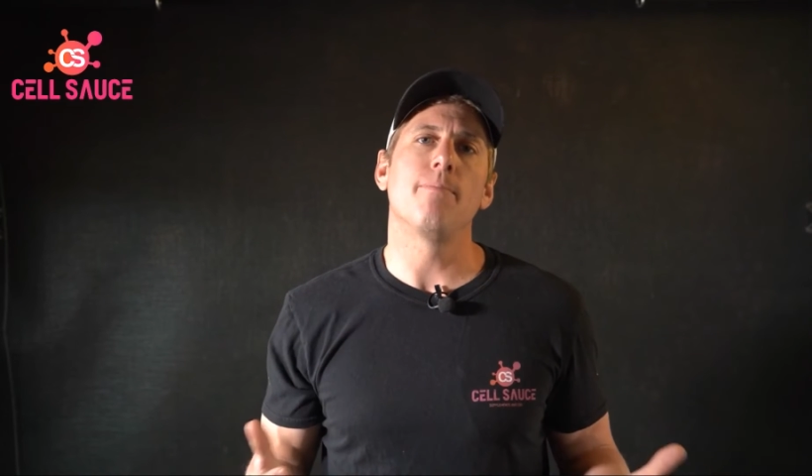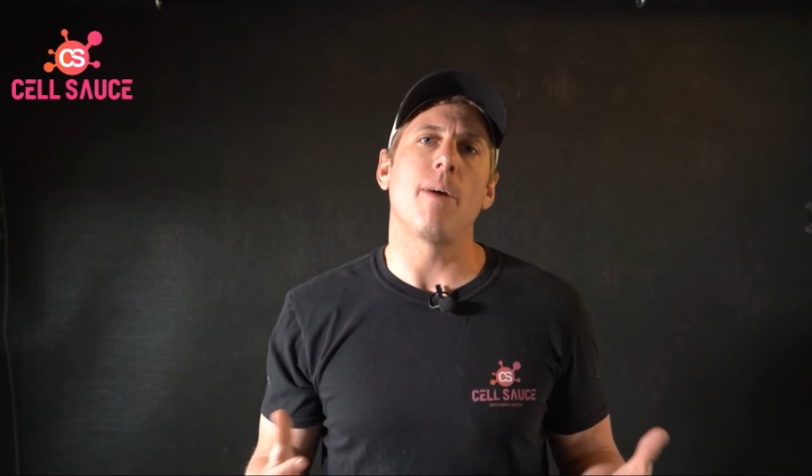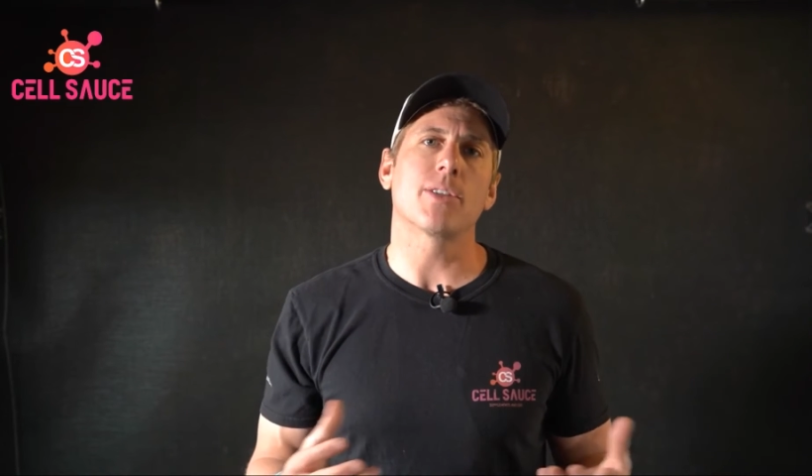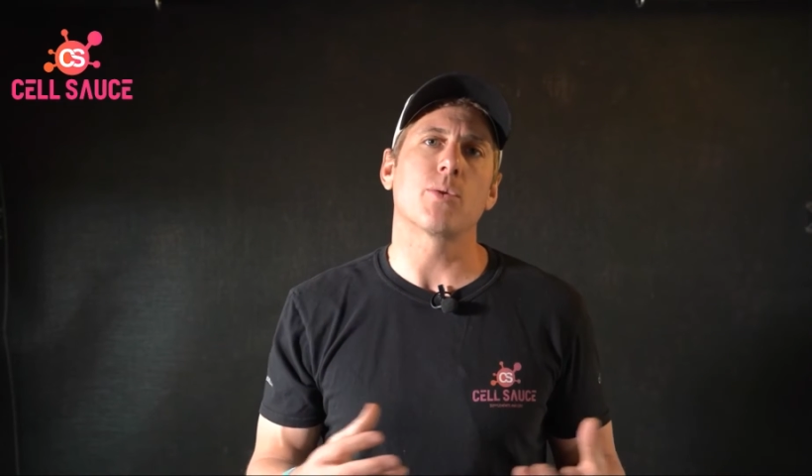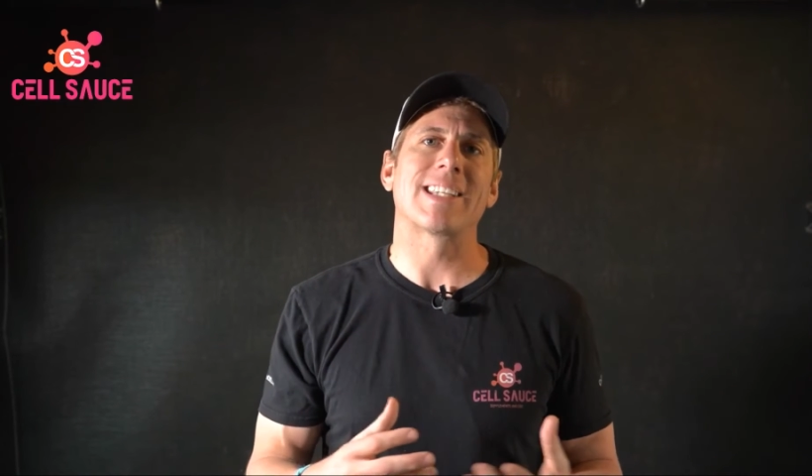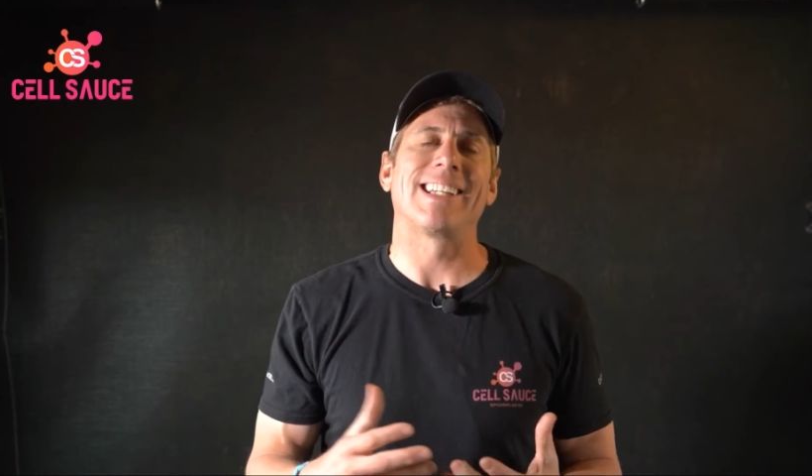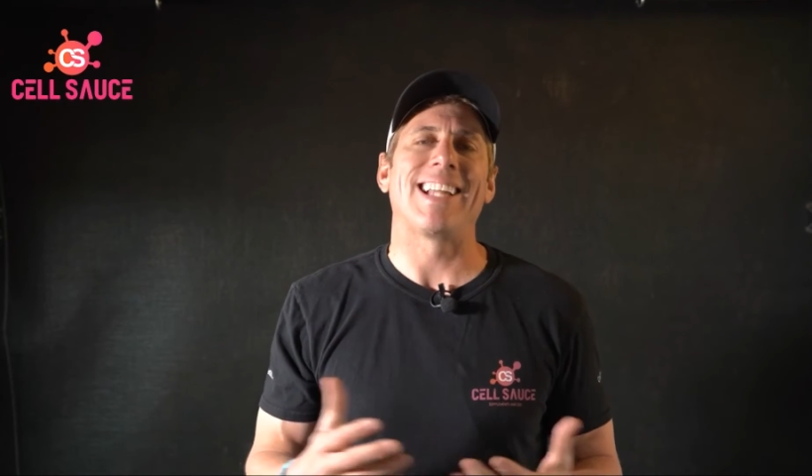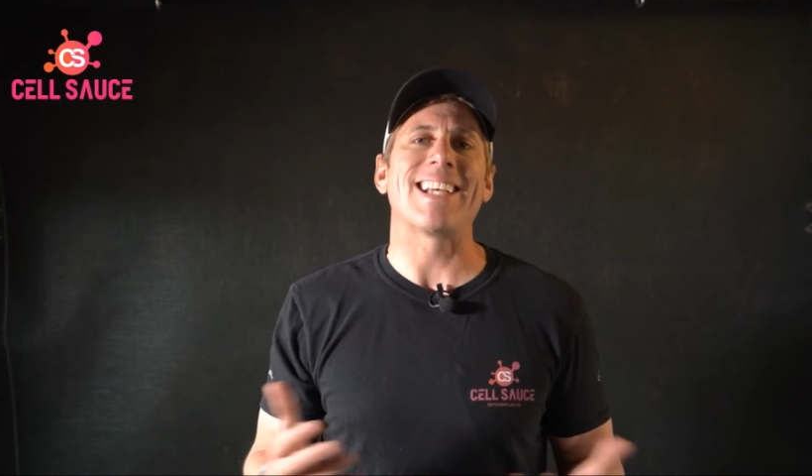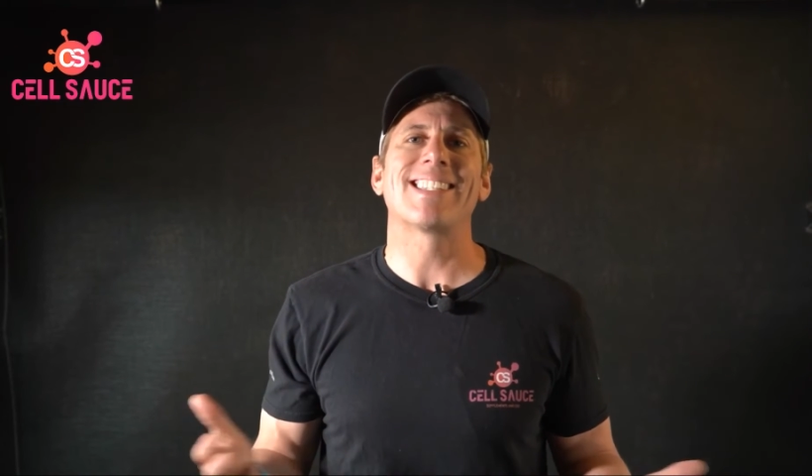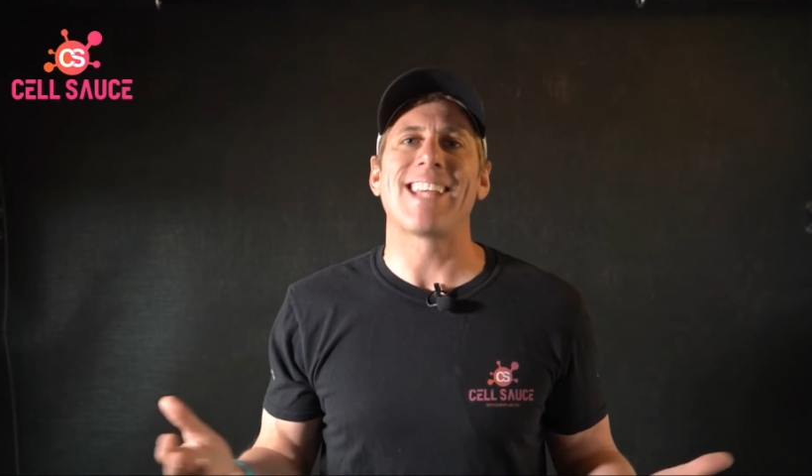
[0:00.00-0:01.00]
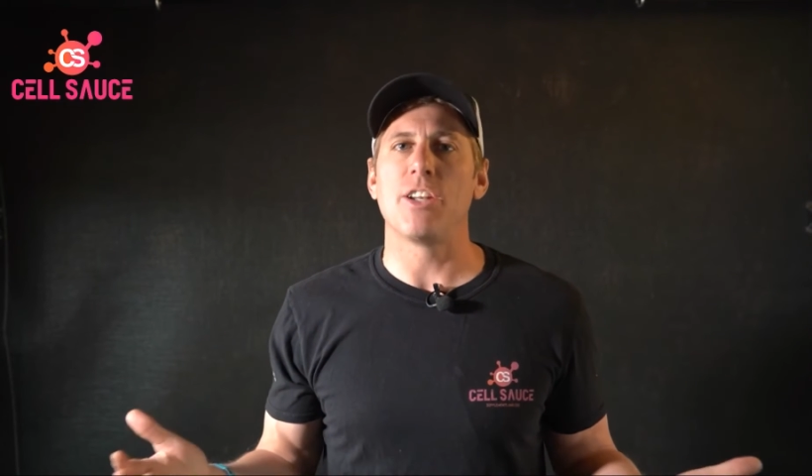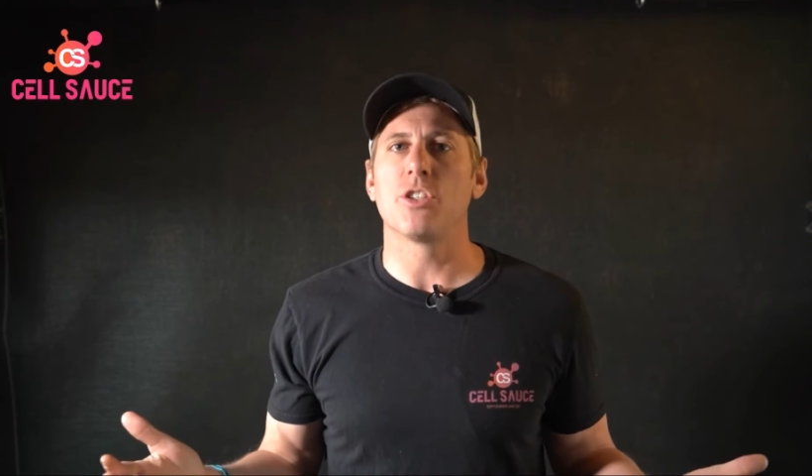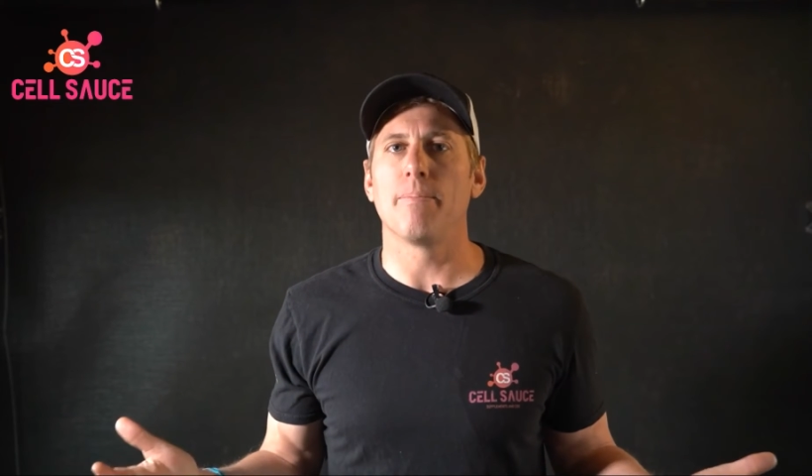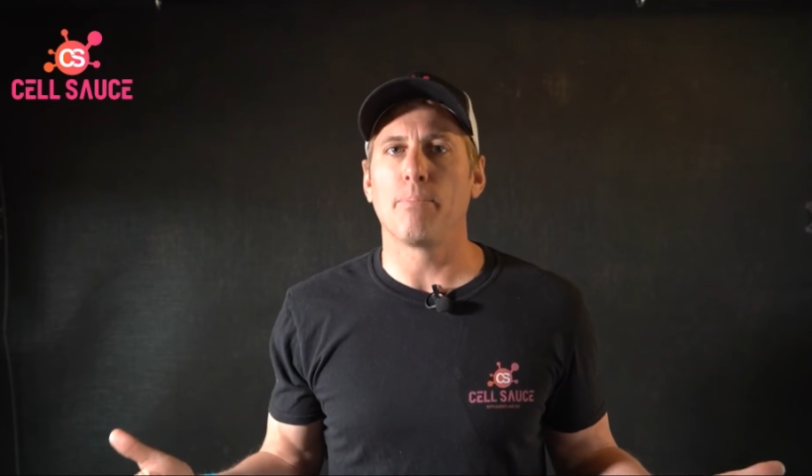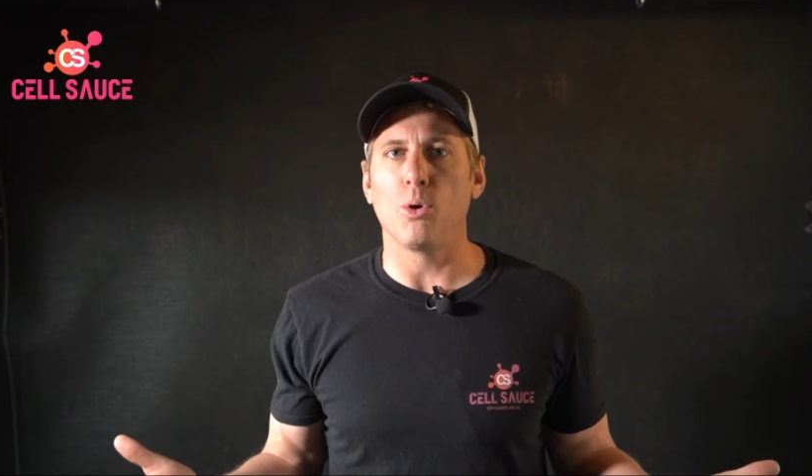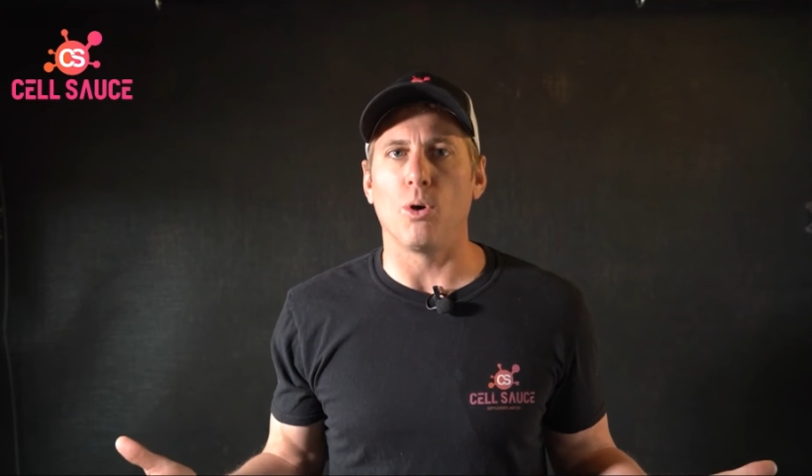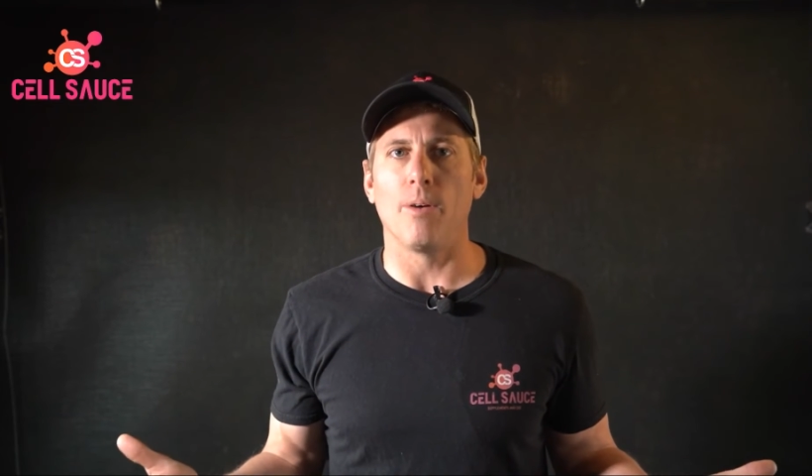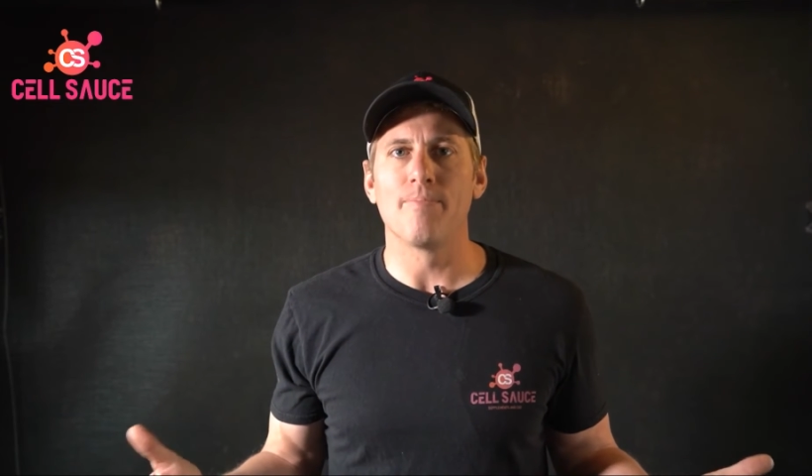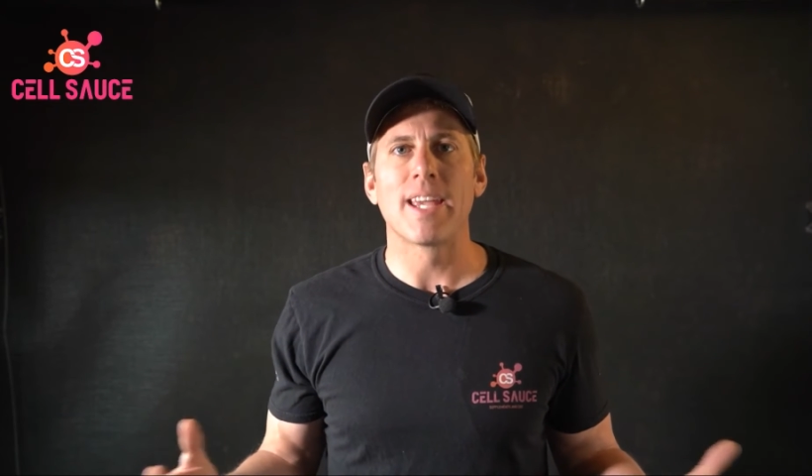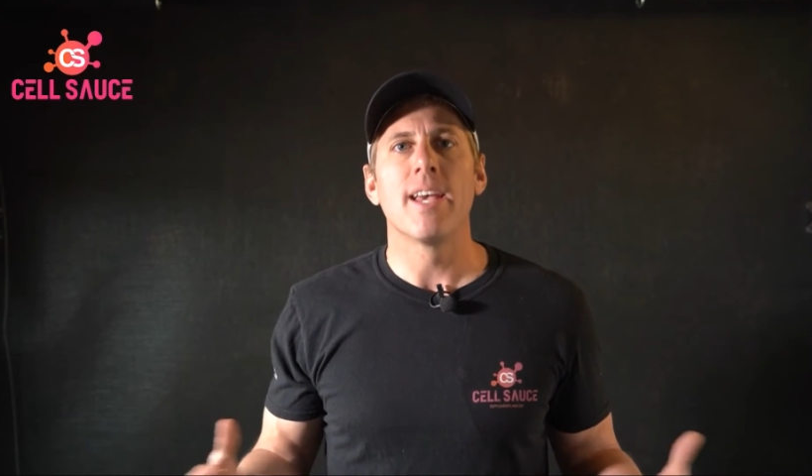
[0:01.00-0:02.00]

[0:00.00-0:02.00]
muscle's less tension pull.